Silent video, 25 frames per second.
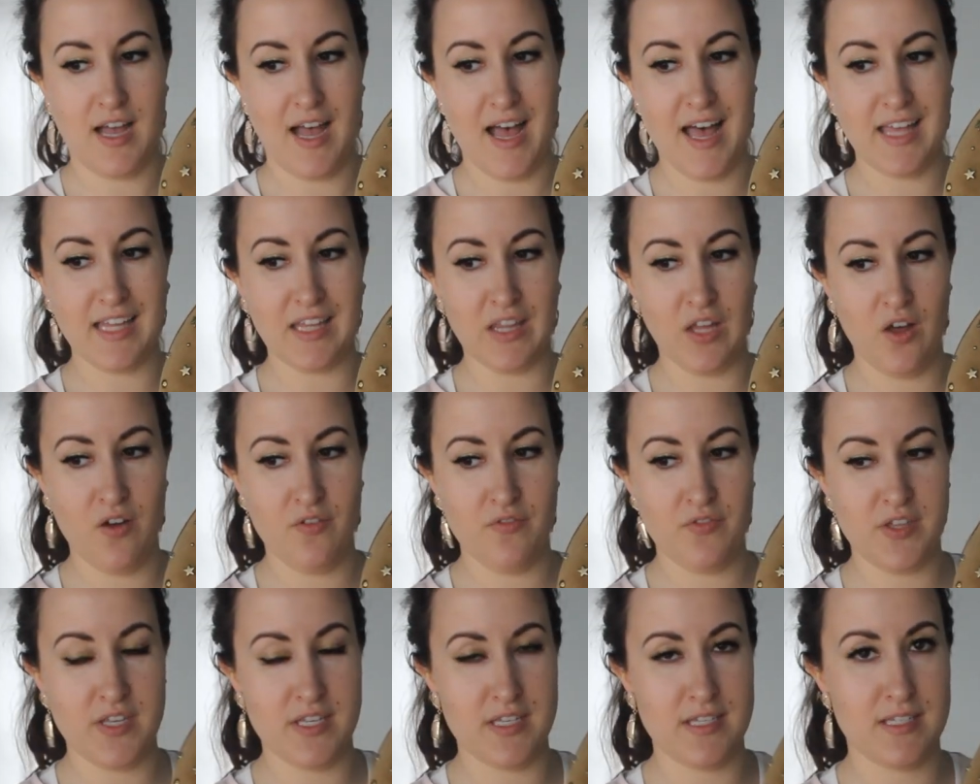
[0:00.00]
I
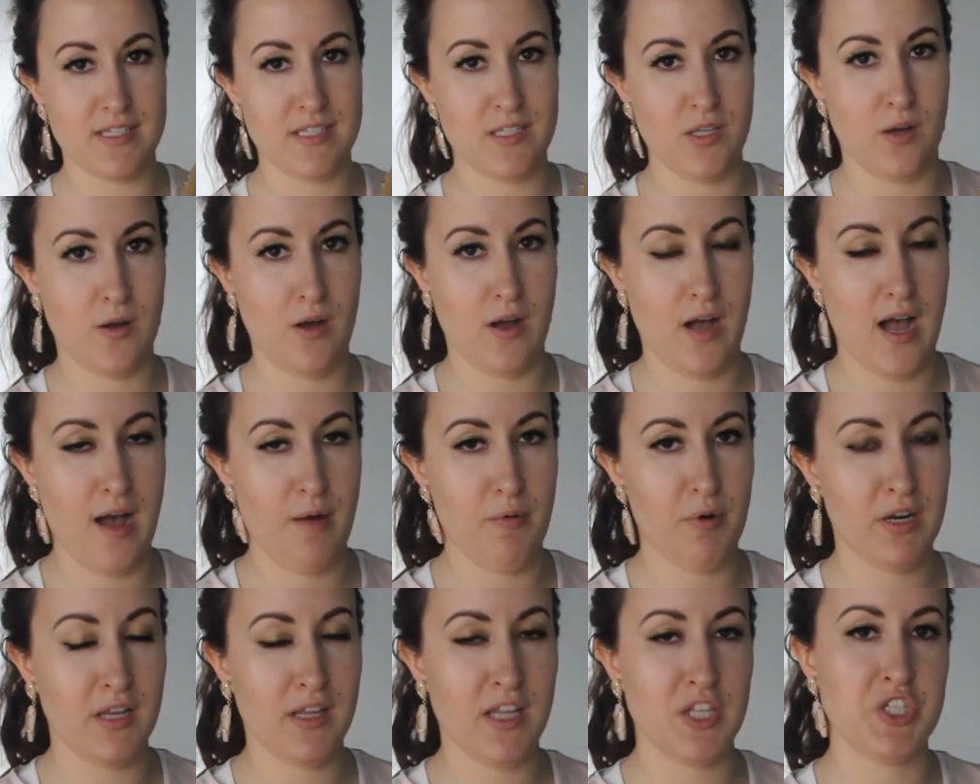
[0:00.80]
love this. So I
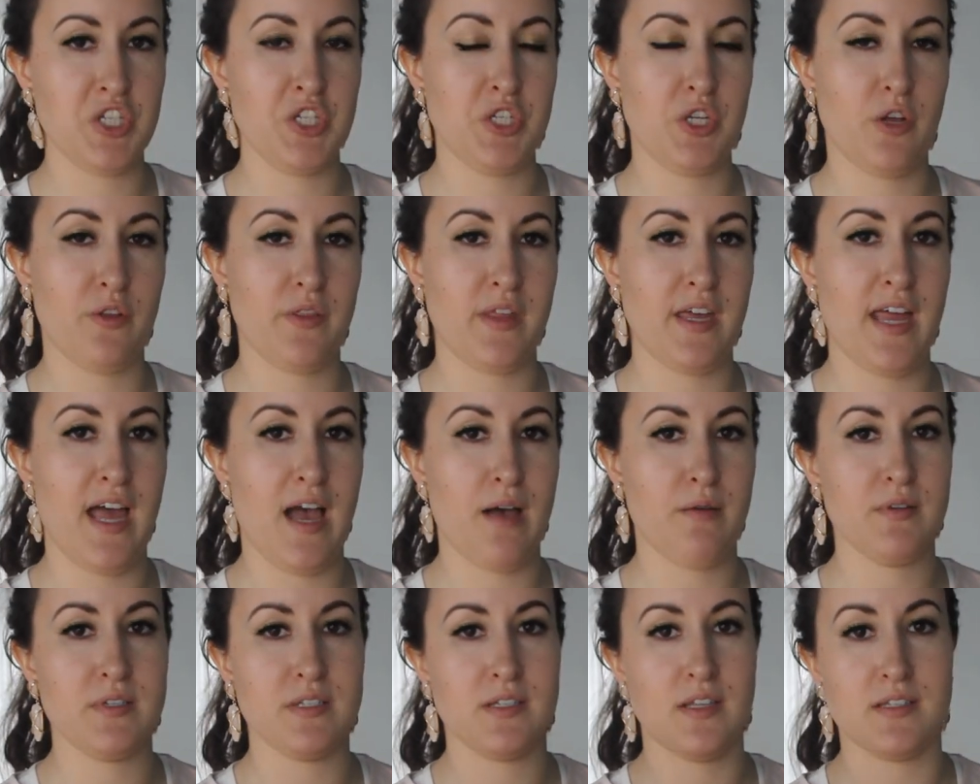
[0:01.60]
want to let you know that
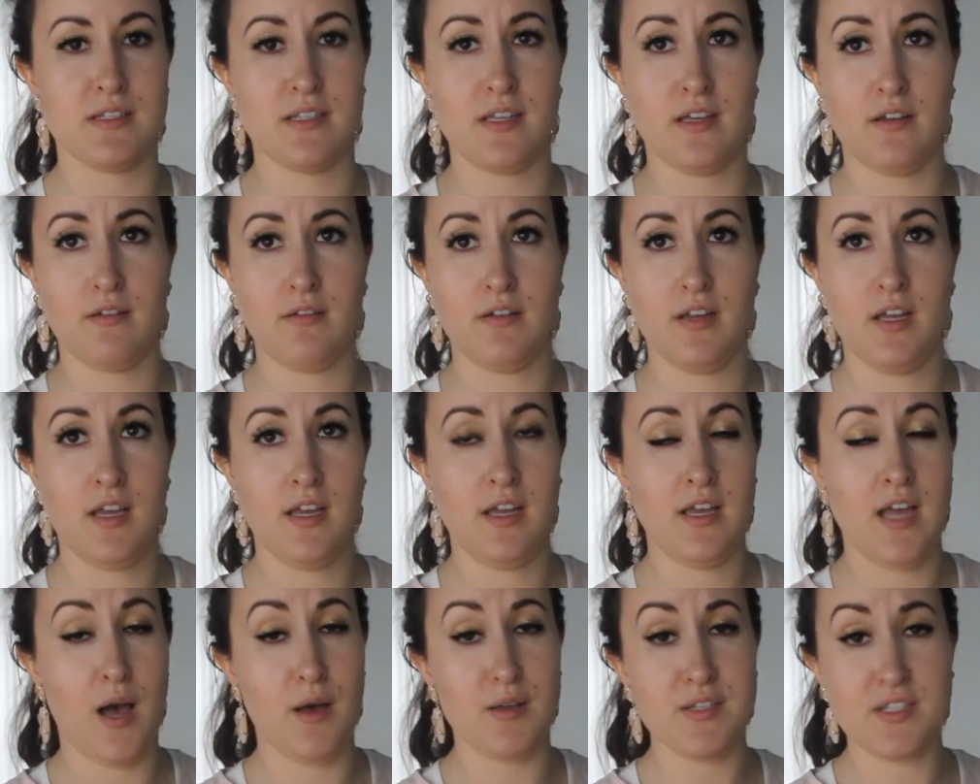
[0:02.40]
I was, let's say, in,
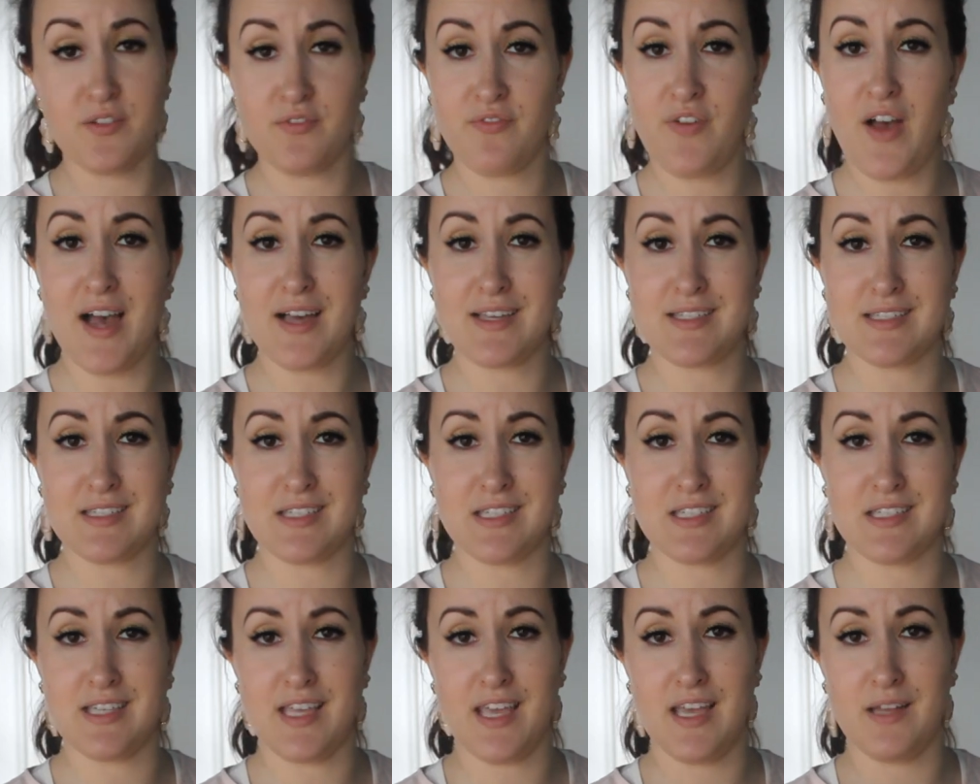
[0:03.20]
I was in
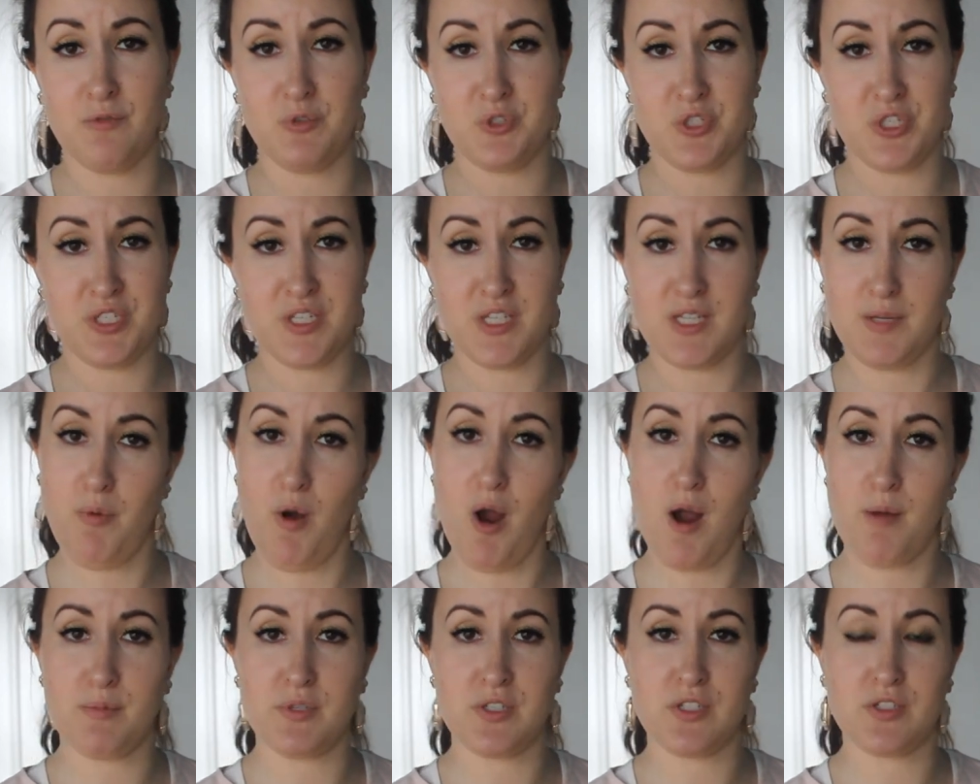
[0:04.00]
Fox's again, which is a
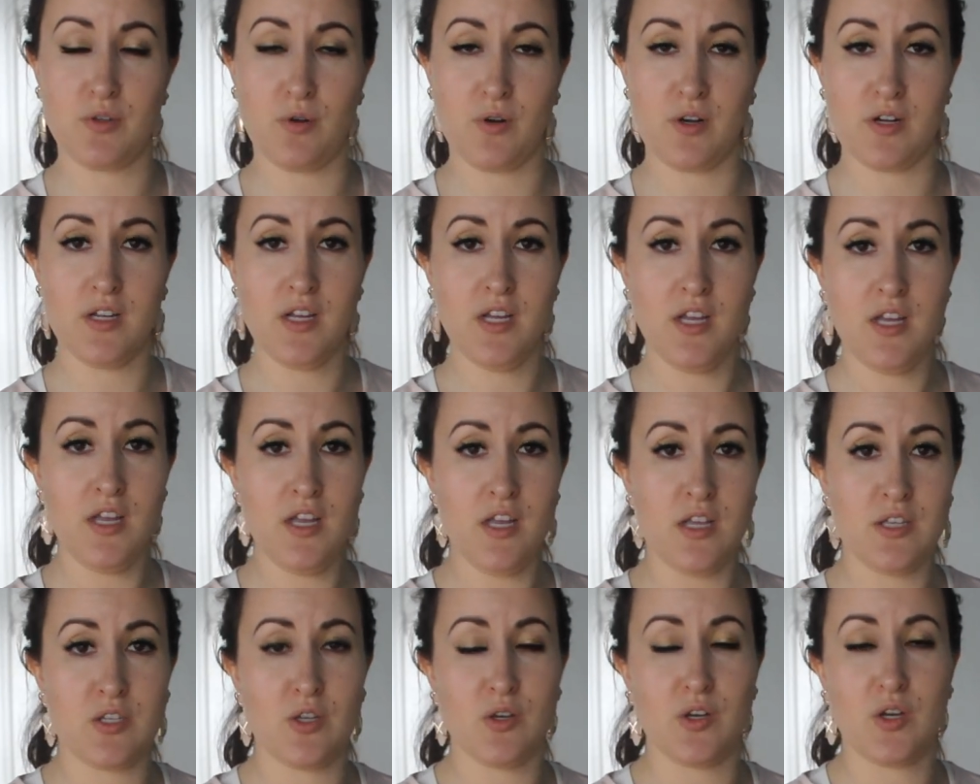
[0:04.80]
department store.
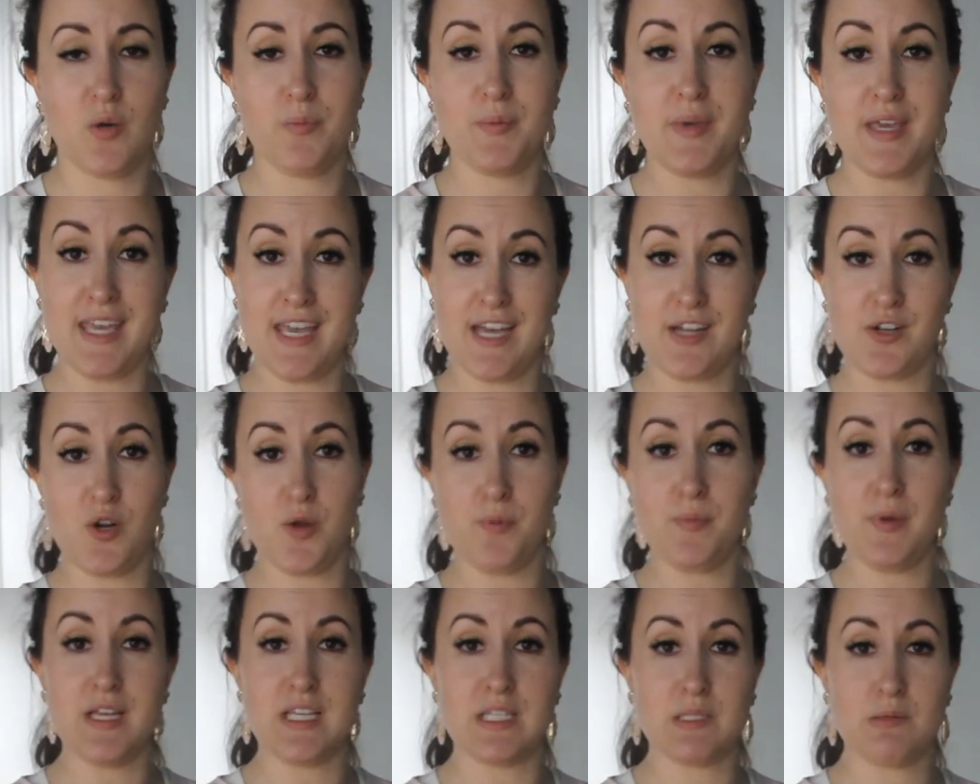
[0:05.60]
So it could be hit
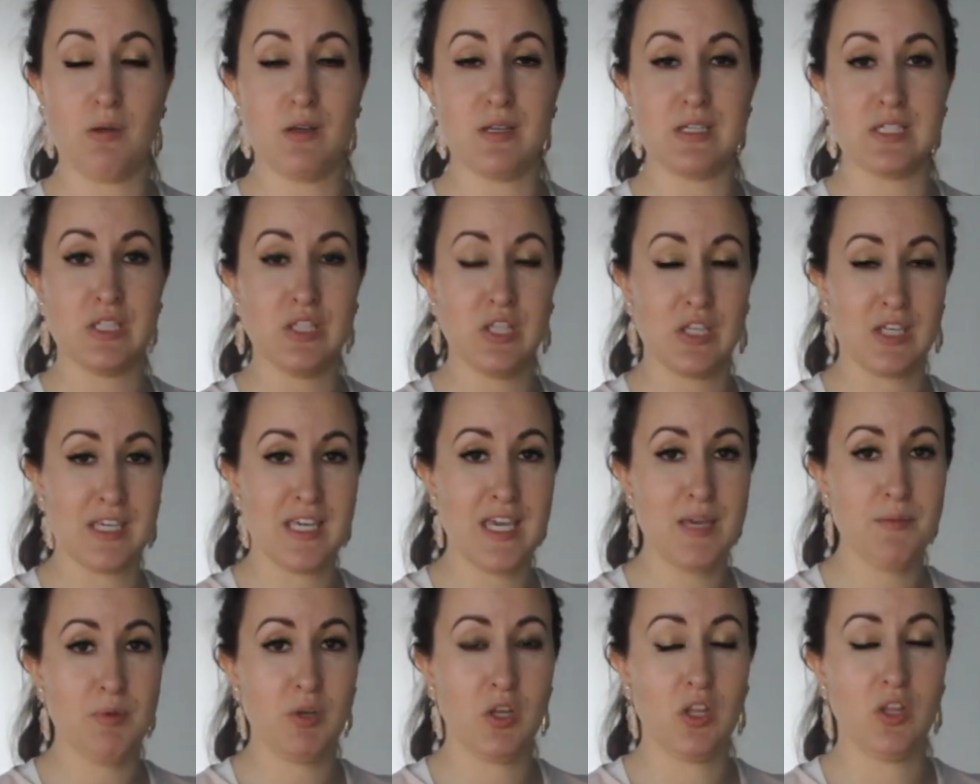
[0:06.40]
or miss. So I was look,
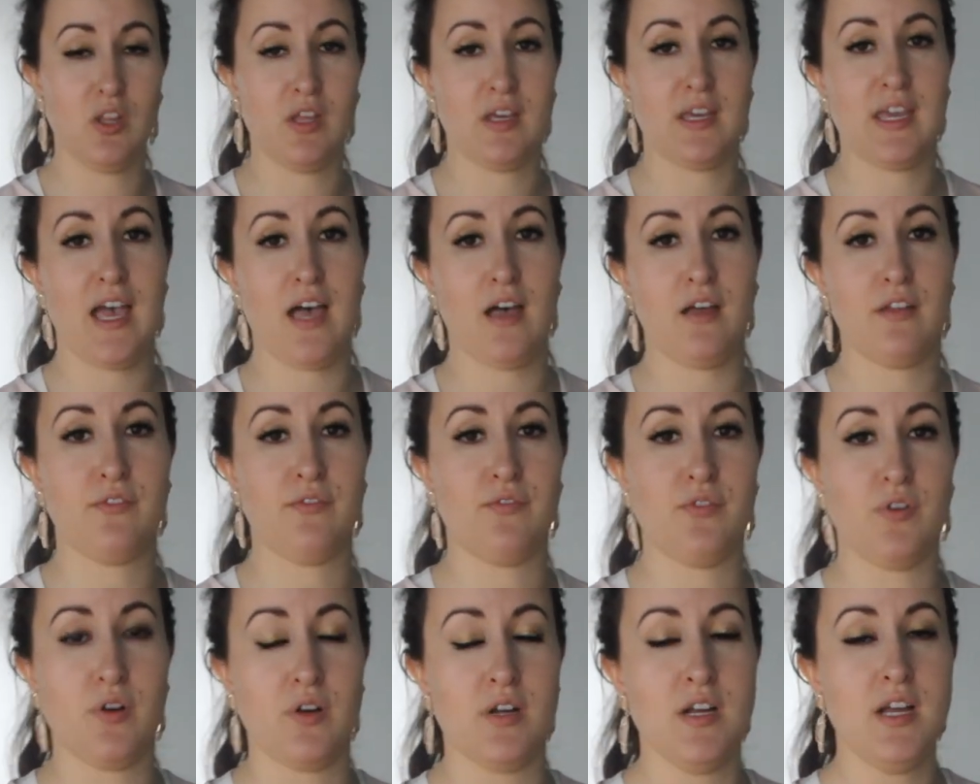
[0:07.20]
keeping a lookout
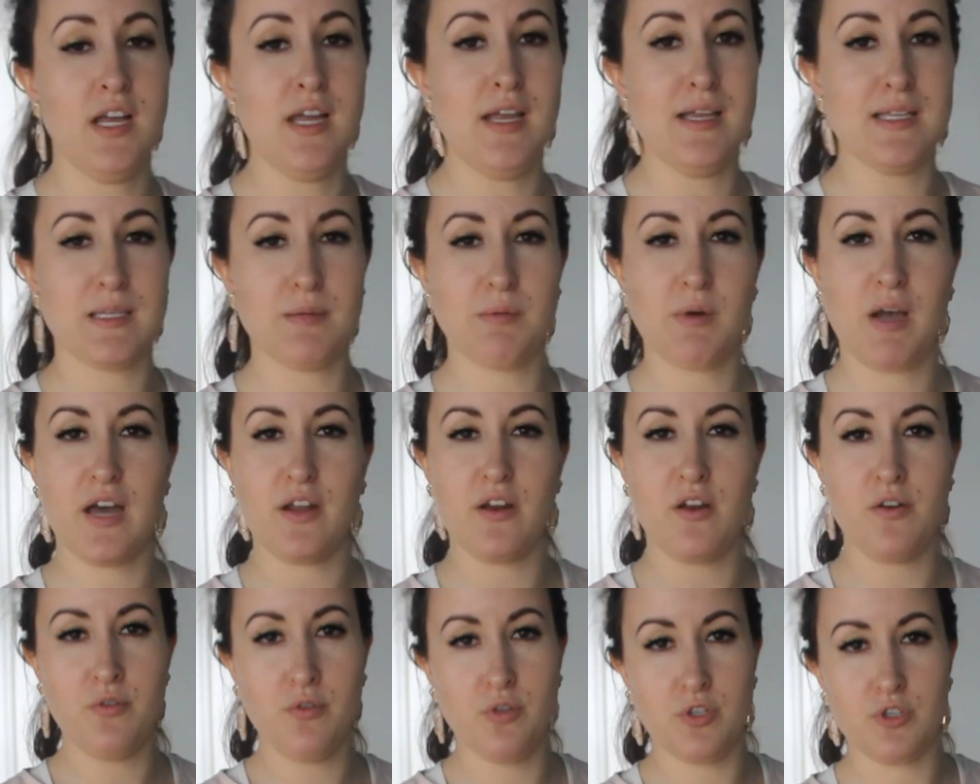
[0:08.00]
for some
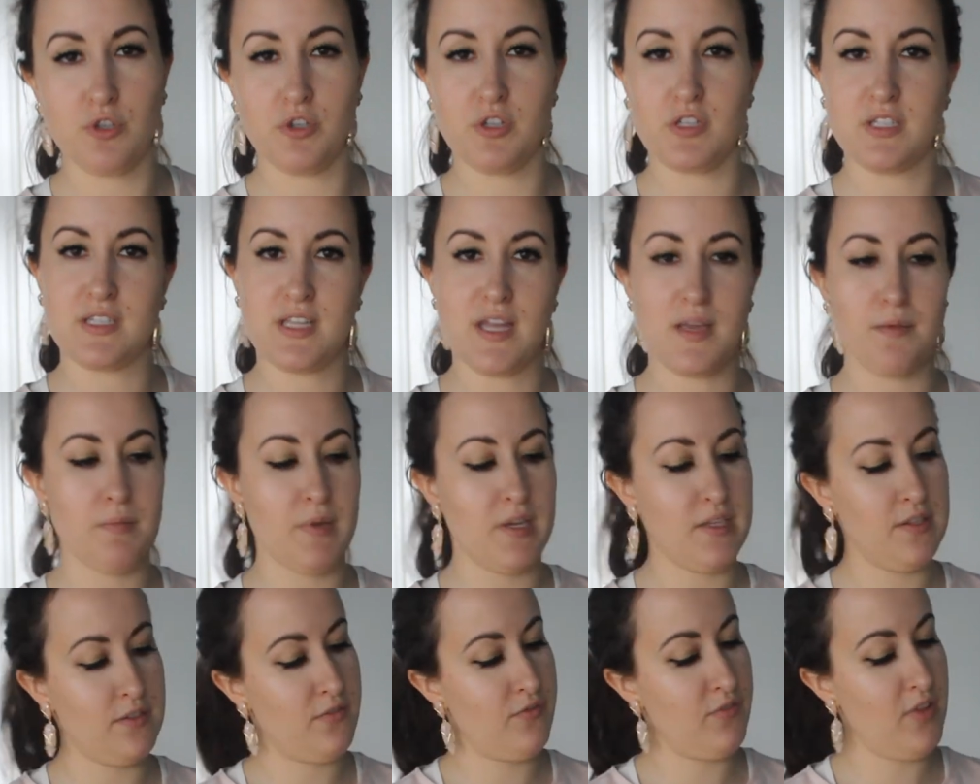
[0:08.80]
kind of neutral
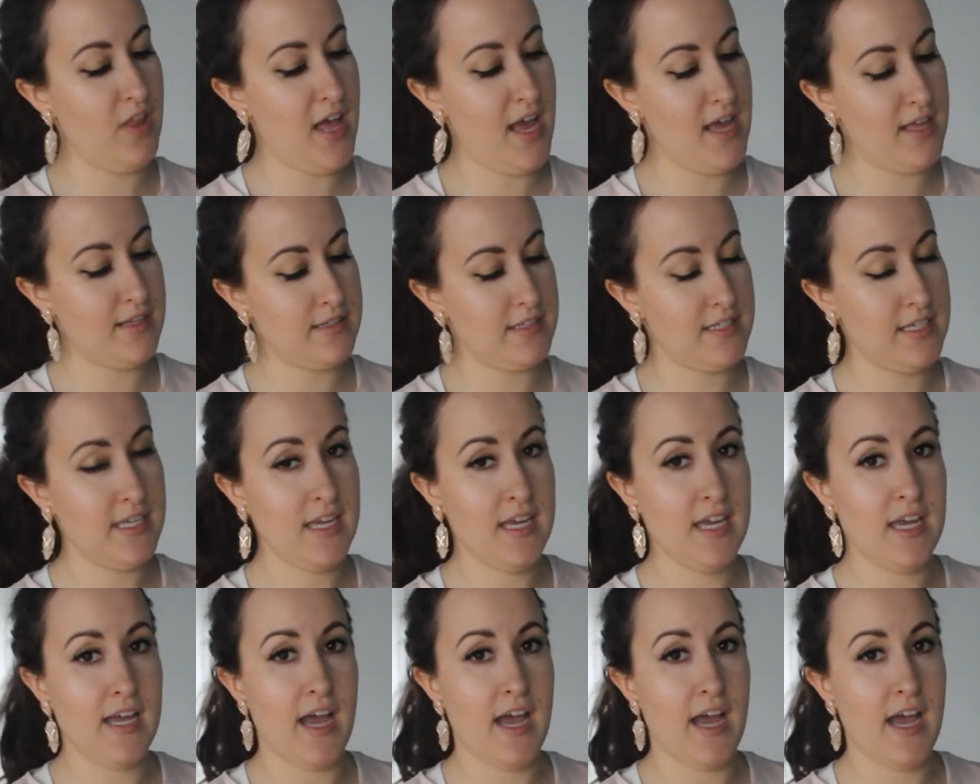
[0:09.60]
statement flat.